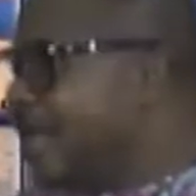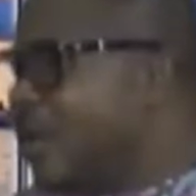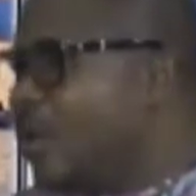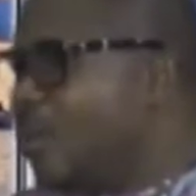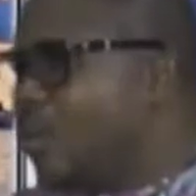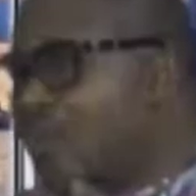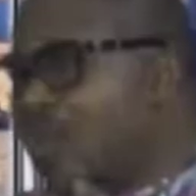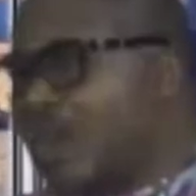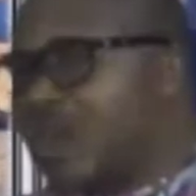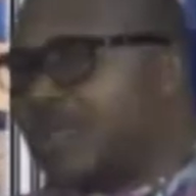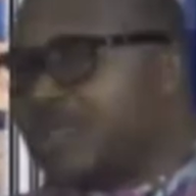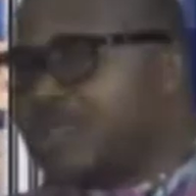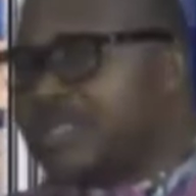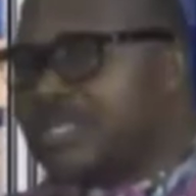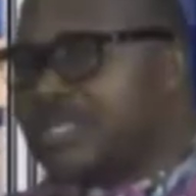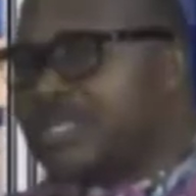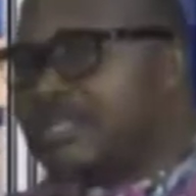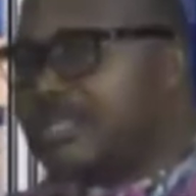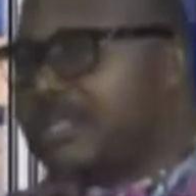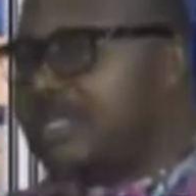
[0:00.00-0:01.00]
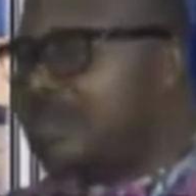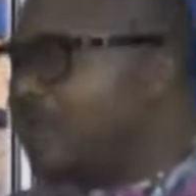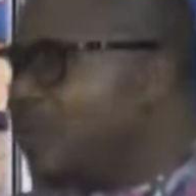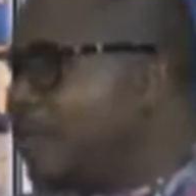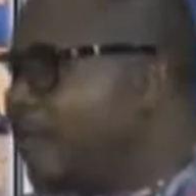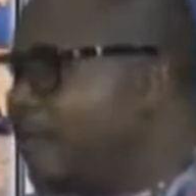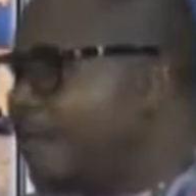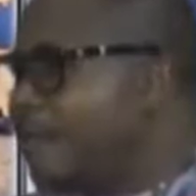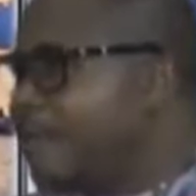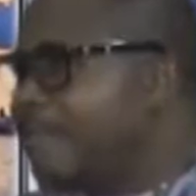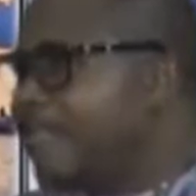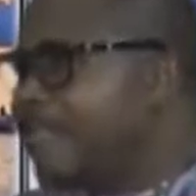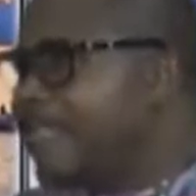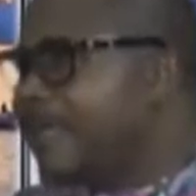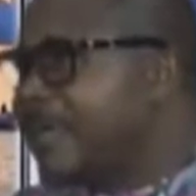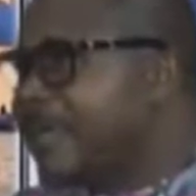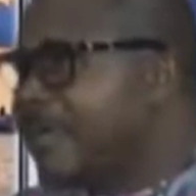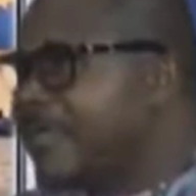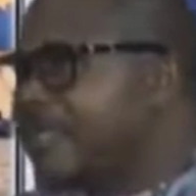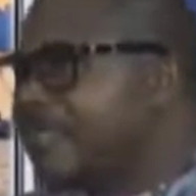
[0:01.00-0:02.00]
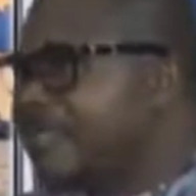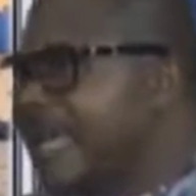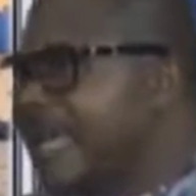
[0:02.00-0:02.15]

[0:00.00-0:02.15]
When we see, you know, it's like...